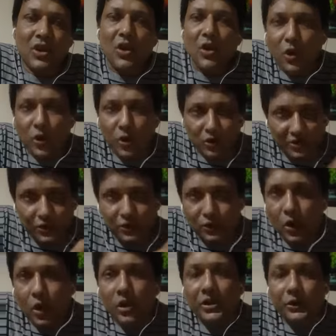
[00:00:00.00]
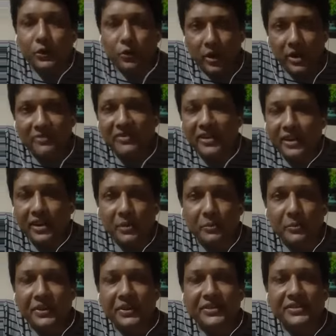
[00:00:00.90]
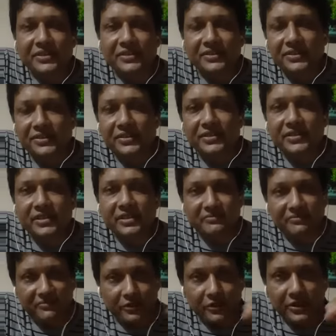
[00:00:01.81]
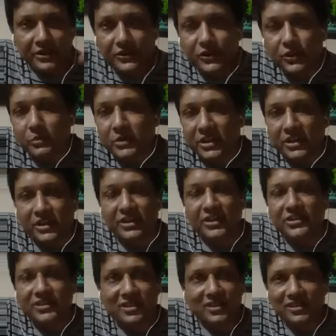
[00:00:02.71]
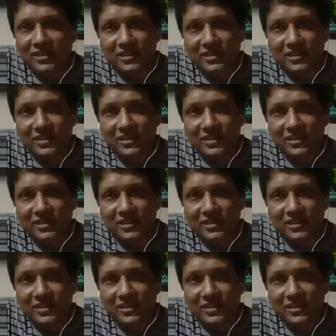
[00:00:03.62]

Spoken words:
or you call it Wi-Fi communication system for instrumentation,